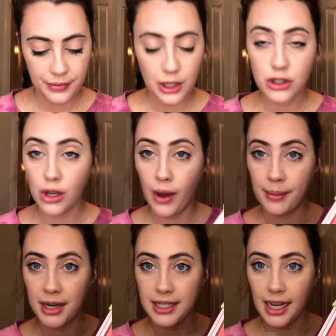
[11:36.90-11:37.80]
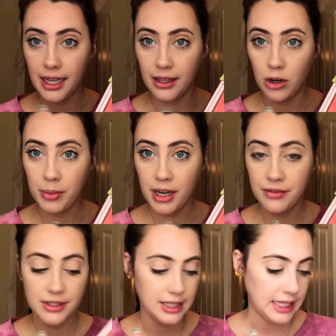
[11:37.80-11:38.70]
So I'm gonna take a little bit of
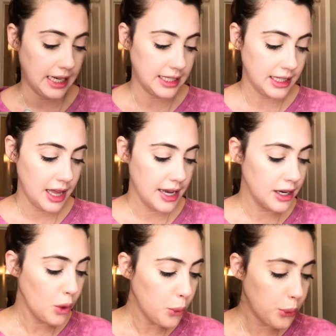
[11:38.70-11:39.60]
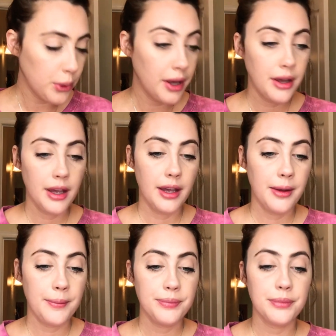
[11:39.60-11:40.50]
Dandelion
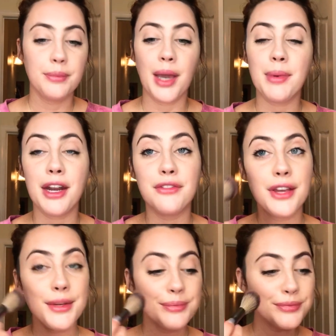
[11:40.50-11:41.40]
by Benefit.